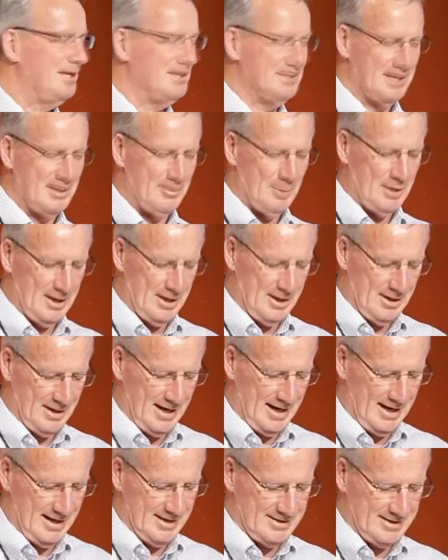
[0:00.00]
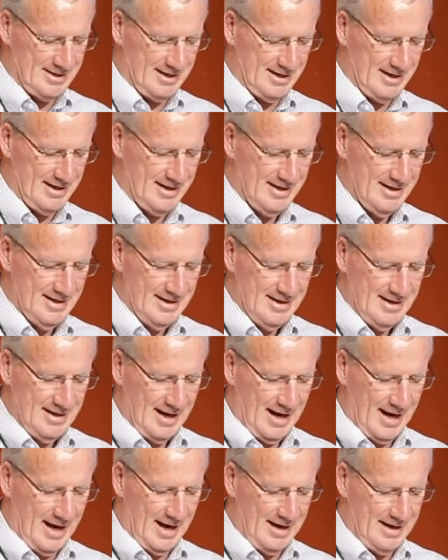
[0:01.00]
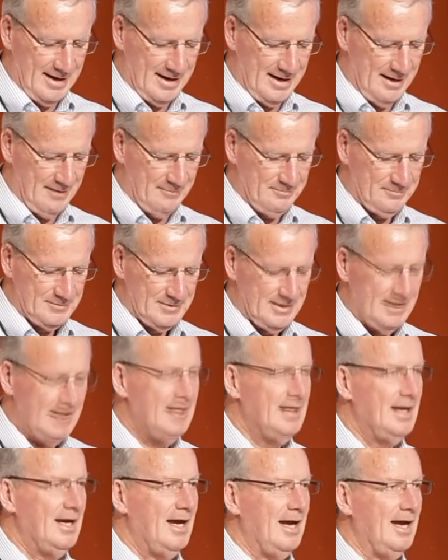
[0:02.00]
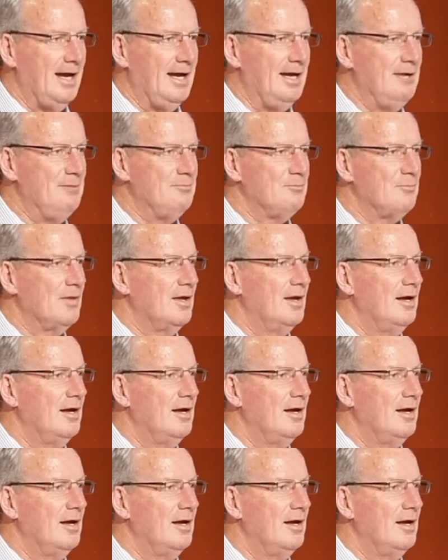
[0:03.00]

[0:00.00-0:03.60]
things into my own hands here, and um, he